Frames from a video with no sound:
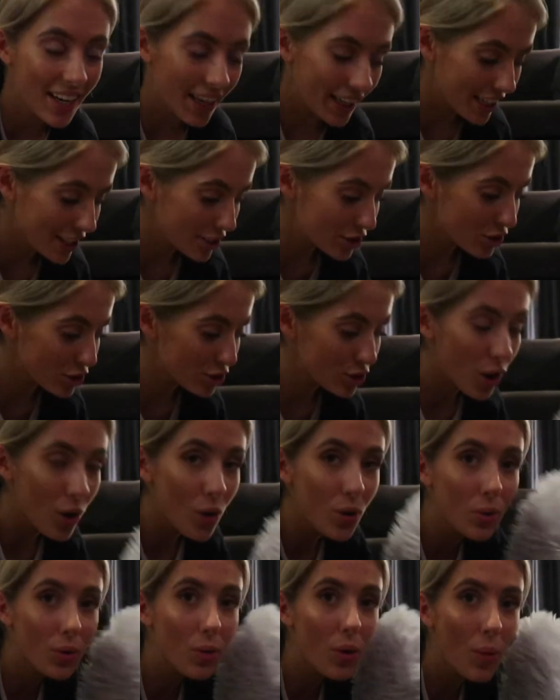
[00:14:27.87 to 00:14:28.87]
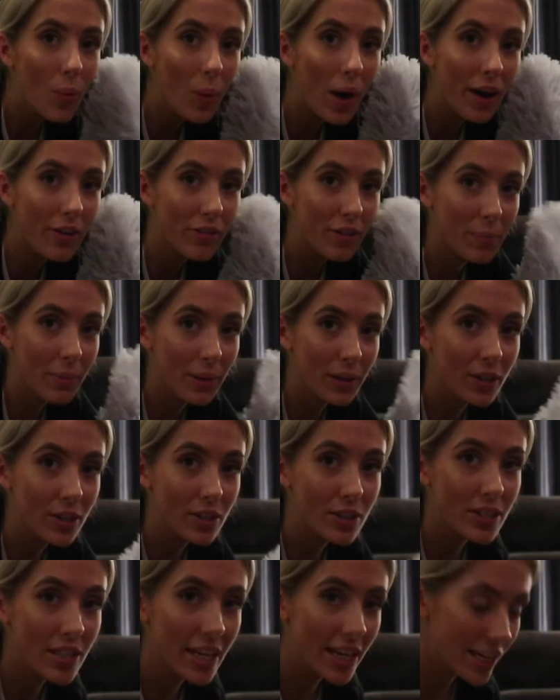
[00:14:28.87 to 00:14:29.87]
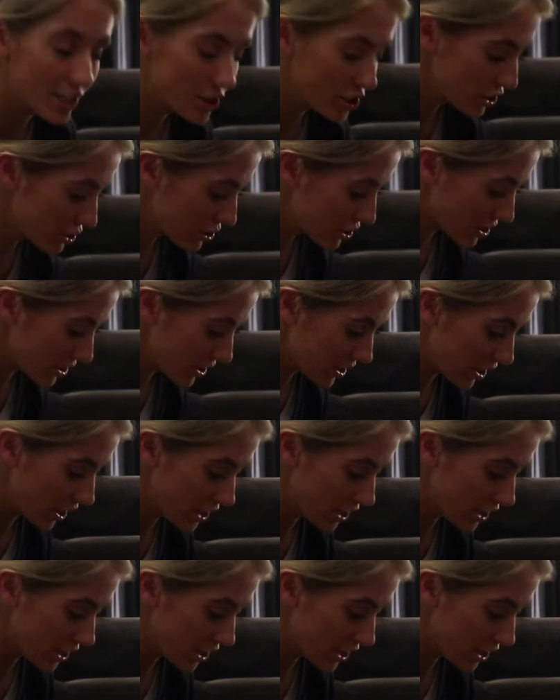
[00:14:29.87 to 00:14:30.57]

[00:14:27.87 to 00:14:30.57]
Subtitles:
Like, it's so worth it because it just,